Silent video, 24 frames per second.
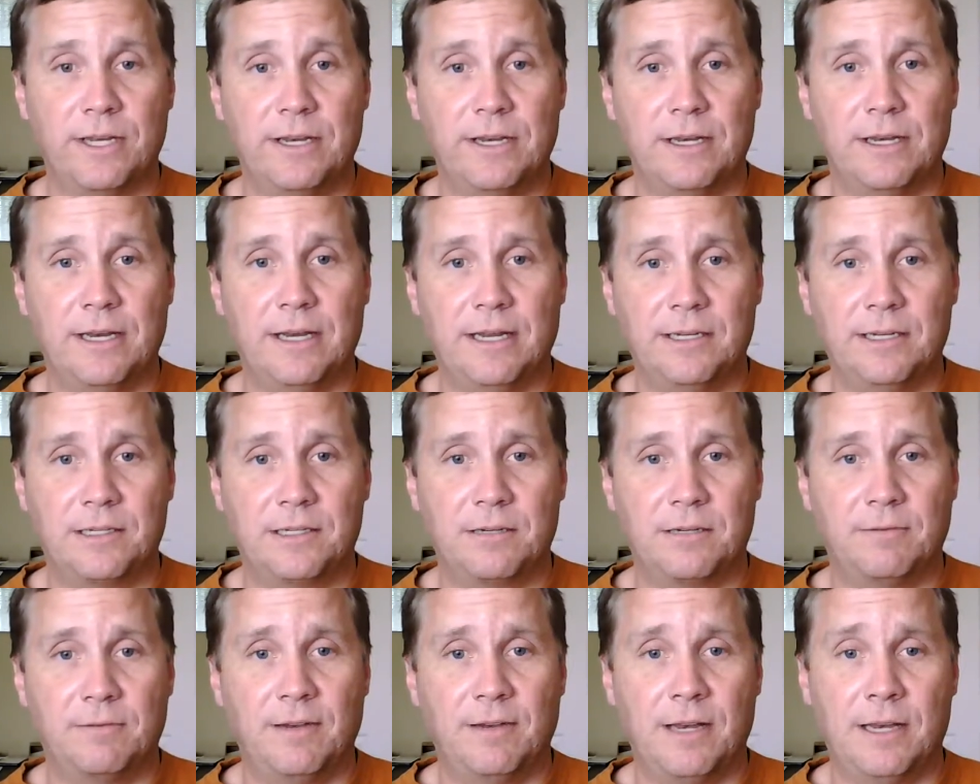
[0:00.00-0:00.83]
And
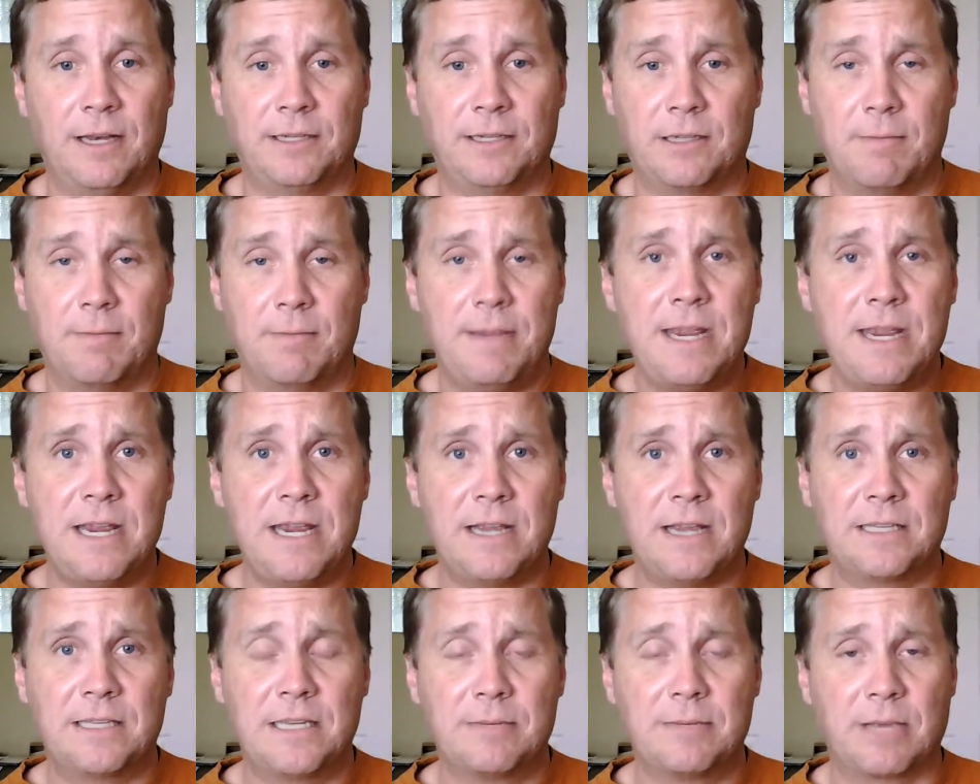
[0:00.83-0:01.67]
to
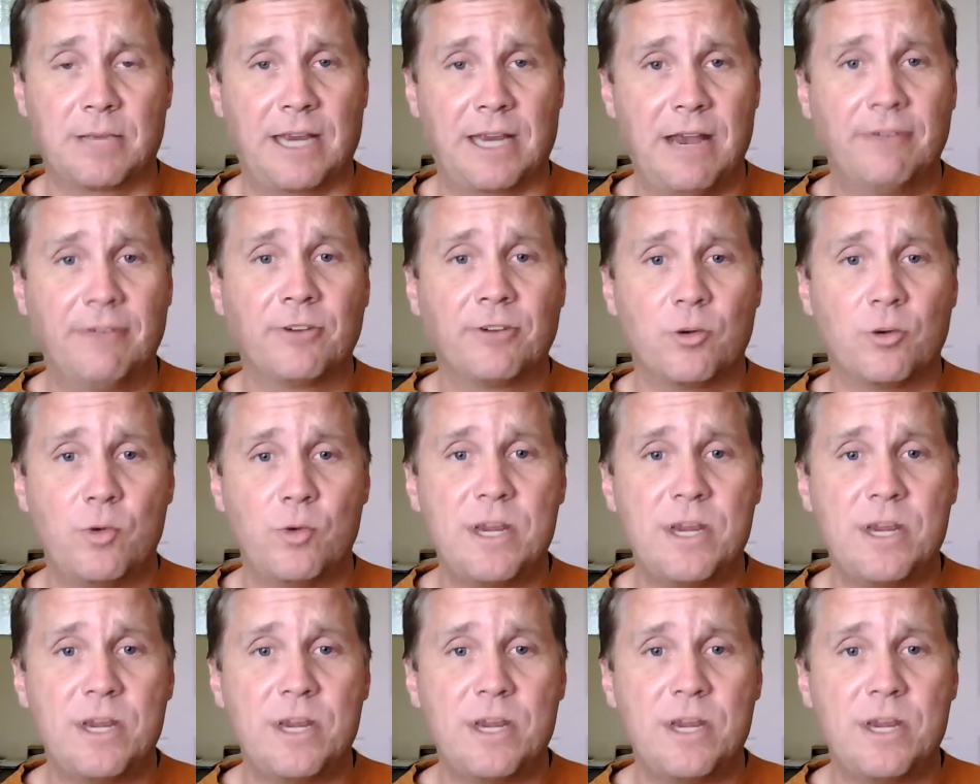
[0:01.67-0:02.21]
me, it seems like every